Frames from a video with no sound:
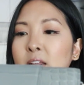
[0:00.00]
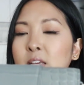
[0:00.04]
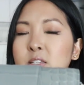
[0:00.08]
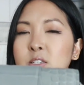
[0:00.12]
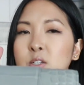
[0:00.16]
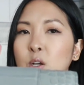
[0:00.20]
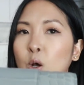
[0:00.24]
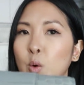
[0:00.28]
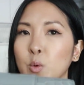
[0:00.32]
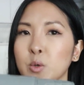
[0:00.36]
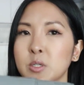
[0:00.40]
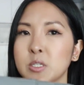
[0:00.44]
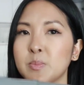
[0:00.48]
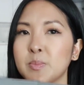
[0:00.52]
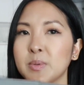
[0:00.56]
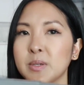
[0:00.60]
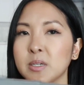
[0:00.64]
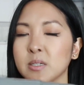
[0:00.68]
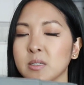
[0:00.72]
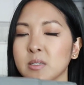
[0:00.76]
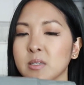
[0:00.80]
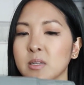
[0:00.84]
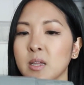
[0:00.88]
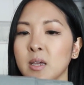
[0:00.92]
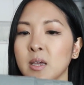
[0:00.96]
It's always
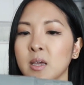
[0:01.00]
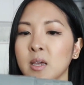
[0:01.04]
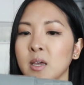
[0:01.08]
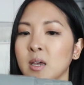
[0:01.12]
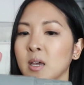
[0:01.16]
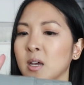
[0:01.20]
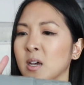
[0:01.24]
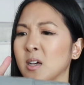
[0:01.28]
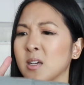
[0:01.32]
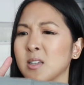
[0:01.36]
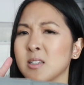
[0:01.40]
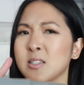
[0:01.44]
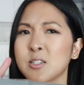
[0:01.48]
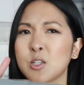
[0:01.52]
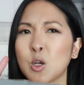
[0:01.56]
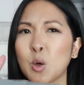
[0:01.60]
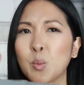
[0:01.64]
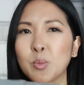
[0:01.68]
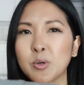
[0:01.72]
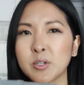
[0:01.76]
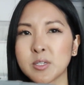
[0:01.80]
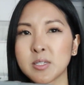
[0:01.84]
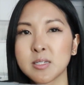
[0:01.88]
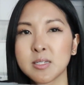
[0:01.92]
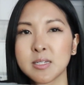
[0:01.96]
been so
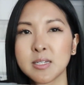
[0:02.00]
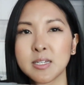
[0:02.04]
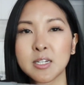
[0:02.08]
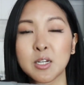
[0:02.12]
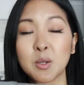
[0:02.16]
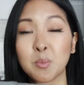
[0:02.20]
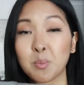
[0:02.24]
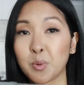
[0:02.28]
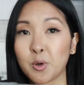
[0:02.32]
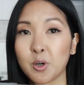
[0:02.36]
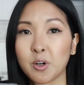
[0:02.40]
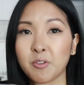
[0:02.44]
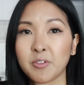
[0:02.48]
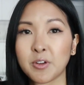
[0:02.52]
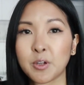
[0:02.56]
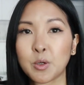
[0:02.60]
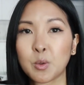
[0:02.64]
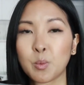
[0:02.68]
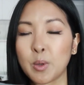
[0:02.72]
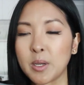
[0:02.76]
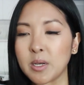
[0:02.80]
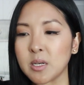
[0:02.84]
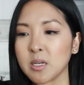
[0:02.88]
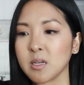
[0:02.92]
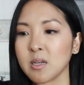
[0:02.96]
pristine and perfect
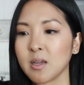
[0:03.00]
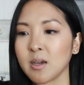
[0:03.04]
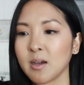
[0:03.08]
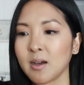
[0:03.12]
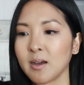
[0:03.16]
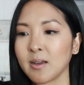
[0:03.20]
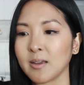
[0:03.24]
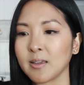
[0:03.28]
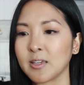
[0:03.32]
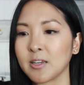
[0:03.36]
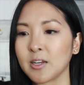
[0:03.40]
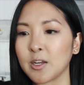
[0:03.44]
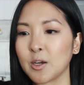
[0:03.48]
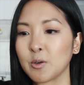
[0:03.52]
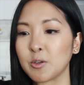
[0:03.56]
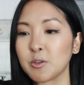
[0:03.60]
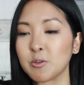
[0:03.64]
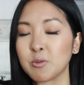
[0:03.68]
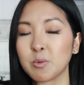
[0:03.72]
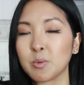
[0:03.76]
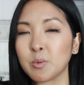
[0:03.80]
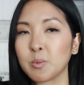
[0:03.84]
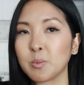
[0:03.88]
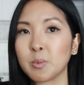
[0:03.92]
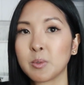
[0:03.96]
when
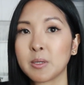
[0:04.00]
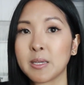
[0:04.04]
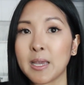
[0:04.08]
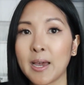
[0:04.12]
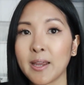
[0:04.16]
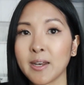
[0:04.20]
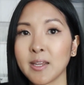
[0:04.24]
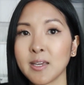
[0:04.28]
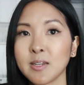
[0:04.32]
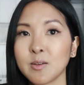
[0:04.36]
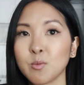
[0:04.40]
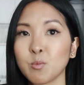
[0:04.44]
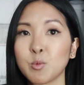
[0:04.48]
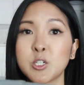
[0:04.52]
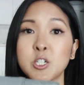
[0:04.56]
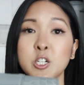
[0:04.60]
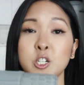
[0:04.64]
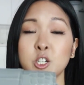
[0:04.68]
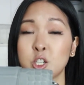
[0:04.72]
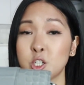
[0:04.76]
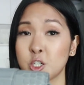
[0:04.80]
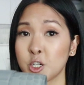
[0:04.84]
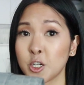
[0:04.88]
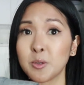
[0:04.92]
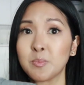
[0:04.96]
you get it, which it
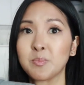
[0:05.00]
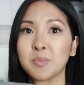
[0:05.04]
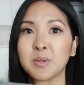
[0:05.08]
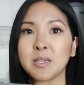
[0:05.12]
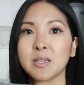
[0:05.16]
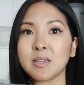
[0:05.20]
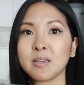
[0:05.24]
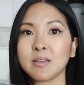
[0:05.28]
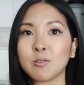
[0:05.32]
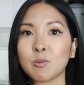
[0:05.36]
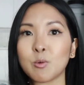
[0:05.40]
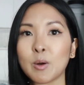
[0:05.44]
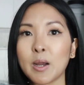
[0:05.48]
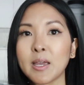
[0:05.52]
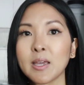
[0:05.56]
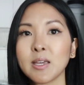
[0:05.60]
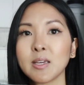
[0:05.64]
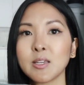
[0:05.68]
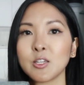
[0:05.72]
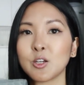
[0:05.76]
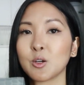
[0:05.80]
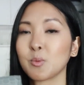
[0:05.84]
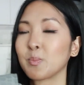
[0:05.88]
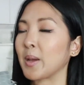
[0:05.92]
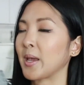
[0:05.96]
should be,
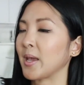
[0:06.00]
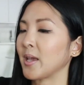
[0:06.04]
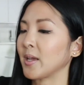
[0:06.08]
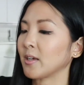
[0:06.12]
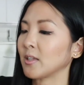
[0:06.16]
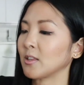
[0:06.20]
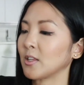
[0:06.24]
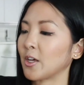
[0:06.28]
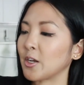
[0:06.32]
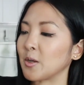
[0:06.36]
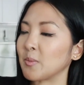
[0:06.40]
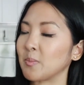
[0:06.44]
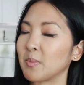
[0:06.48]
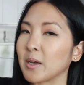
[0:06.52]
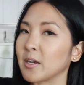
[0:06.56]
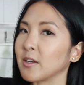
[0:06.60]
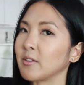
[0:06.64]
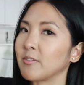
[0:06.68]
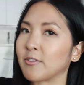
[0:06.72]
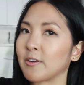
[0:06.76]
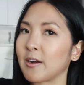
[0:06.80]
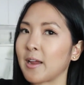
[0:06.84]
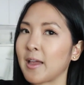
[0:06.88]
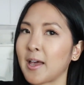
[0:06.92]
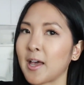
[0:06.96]
right? You're paying a lot of money
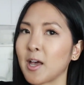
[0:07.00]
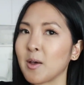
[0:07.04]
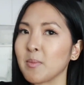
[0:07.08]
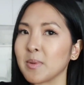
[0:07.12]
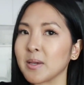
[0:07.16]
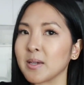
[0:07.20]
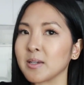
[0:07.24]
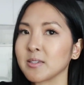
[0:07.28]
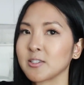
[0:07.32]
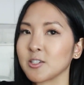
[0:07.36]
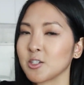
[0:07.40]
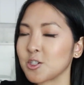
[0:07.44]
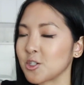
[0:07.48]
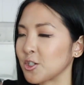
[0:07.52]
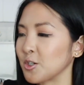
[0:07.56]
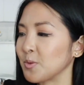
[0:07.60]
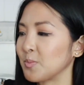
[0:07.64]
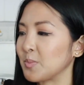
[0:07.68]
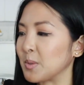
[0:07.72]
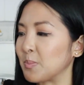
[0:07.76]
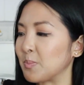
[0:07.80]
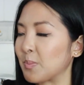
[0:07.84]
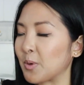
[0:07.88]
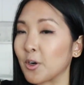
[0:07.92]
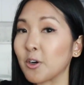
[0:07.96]
for handbags. It should
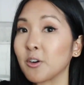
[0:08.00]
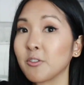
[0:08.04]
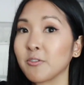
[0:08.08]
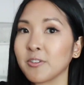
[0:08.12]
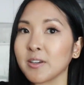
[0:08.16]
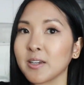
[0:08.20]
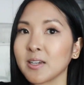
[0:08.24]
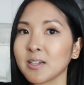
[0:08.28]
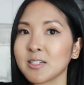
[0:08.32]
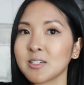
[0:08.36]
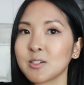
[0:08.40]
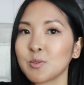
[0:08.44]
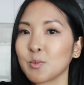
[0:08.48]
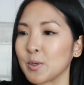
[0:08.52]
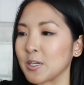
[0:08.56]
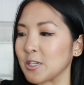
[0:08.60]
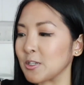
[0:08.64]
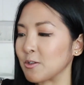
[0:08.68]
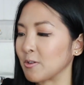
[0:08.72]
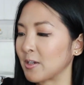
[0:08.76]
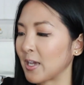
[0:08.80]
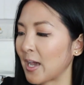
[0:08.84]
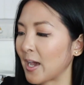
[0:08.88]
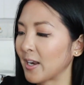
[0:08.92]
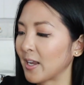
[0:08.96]
be perfect when
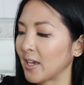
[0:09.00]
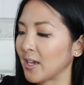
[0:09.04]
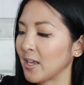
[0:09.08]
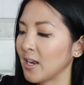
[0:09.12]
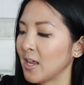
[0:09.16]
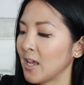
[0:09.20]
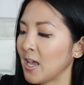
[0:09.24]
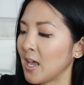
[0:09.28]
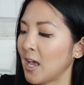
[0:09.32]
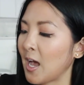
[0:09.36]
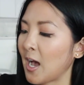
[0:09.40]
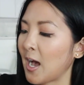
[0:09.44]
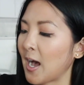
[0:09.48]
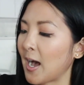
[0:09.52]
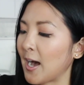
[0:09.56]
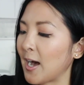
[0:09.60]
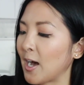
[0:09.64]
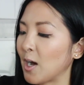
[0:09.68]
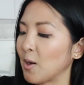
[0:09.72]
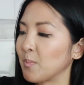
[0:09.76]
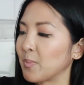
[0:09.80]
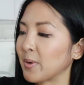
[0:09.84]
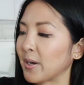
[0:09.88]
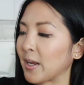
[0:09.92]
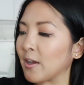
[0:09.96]
you get it.
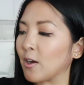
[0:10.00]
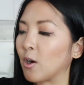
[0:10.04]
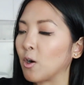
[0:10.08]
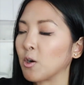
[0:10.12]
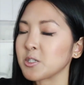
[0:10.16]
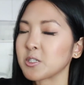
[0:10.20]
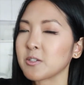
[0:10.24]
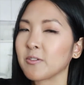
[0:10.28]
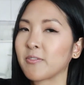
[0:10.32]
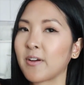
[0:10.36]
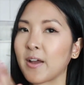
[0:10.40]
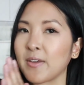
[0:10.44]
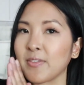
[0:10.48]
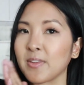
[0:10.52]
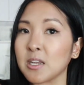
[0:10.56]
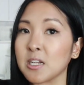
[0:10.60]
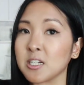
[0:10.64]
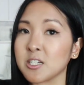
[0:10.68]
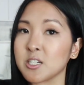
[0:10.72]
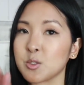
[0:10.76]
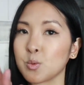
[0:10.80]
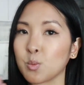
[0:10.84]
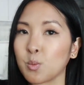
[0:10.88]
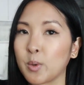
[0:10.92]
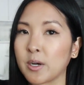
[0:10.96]
But I also find that it
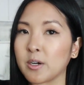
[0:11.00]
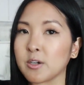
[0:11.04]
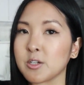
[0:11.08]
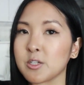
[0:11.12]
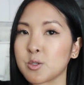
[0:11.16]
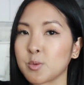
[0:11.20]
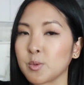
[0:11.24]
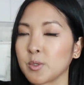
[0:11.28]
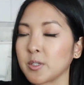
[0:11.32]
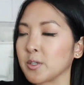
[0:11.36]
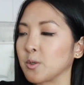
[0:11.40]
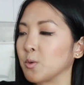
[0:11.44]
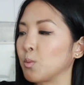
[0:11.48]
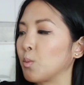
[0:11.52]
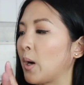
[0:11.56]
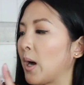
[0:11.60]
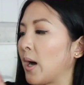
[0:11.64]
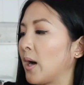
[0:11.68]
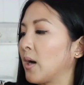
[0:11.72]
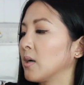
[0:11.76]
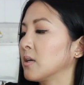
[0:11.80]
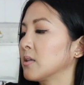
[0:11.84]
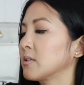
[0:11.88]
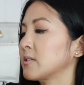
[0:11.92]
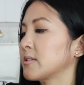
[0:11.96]
just wears really
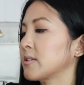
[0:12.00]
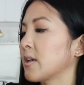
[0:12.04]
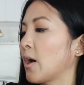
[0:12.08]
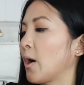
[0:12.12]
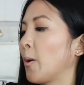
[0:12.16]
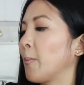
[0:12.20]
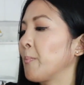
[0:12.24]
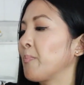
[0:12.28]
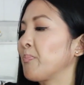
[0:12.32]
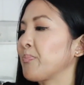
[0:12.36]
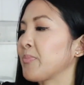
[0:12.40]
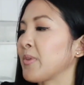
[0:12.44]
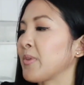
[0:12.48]
well. So